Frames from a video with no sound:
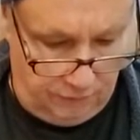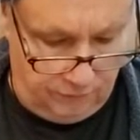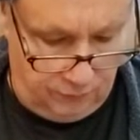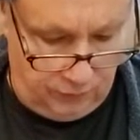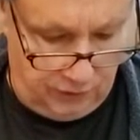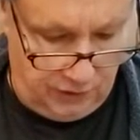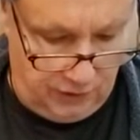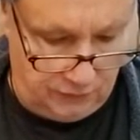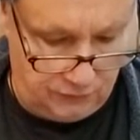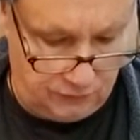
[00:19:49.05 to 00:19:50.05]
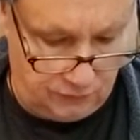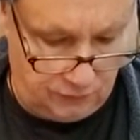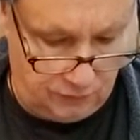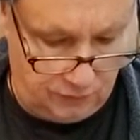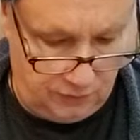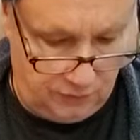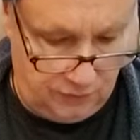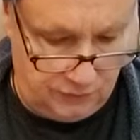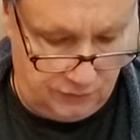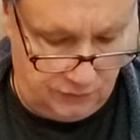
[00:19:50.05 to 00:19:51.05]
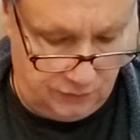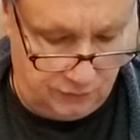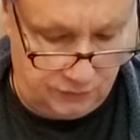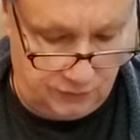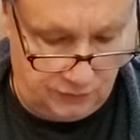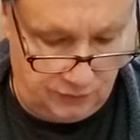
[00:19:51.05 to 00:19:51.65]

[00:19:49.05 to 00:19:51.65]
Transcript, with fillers: for Cancer in this energy